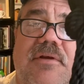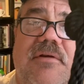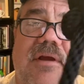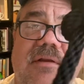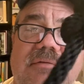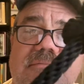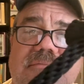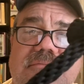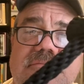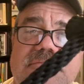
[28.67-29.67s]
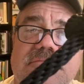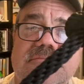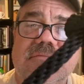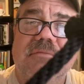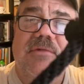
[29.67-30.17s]
8?
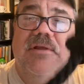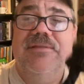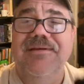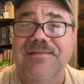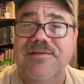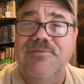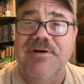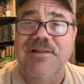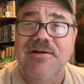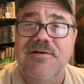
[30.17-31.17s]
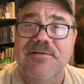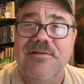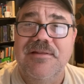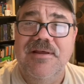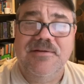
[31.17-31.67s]
I think that's why they call
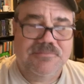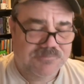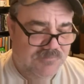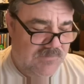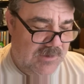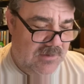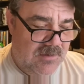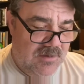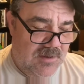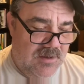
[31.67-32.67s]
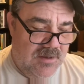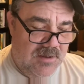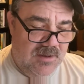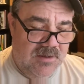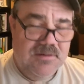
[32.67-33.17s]
it that.
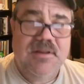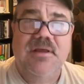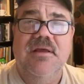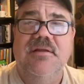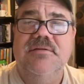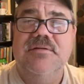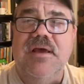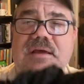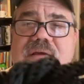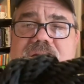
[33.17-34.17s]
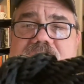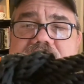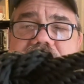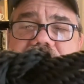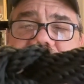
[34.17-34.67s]
And then second
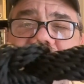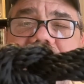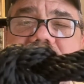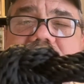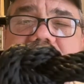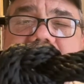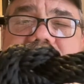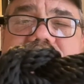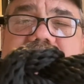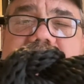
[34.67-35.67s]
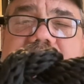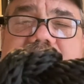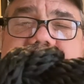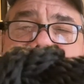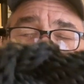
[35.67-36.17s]
is the famous